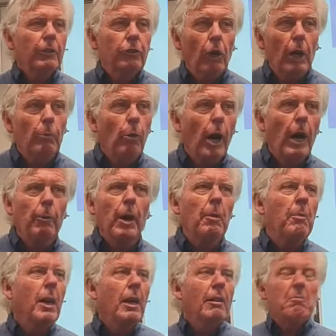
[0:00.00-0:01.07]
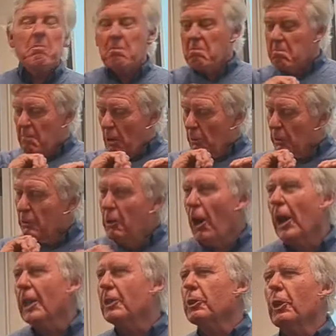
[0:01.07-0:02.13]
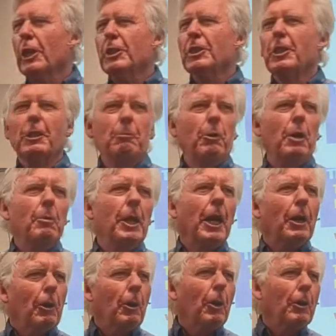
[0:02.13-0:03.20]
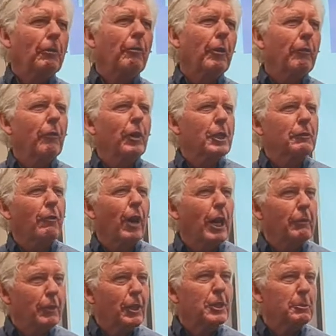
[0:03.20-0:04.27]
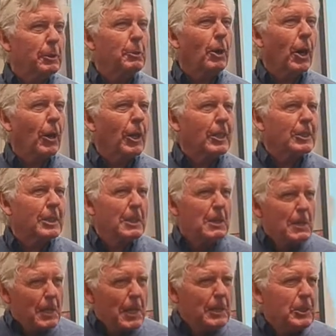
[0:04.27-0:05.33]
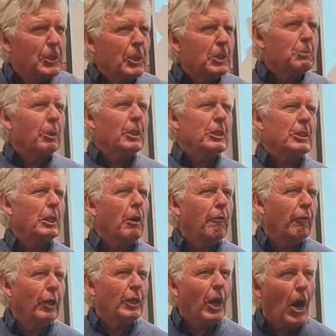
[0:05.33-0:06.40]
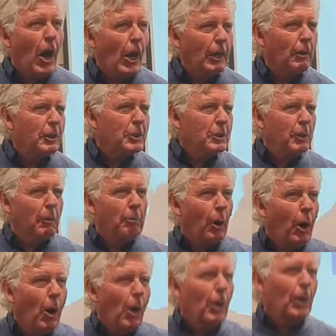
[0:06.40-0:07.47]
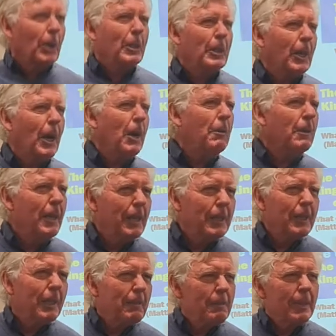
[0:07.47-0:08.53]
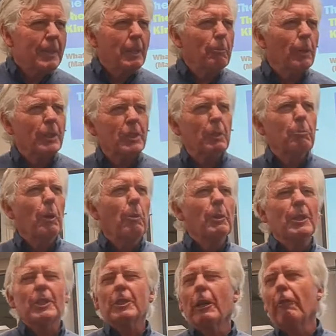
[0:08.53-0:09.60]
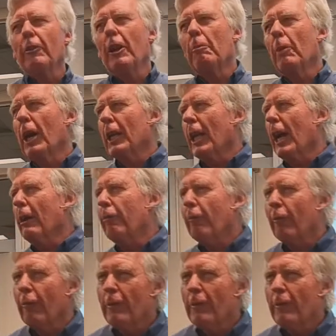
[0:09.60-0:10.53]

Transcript: Joined YWAM, I was not interested in women at all for the first 5 years, to be quite honest. Just wanted to go for God. I was doing a poll, you know? Didn't want some woman stuffing up my life.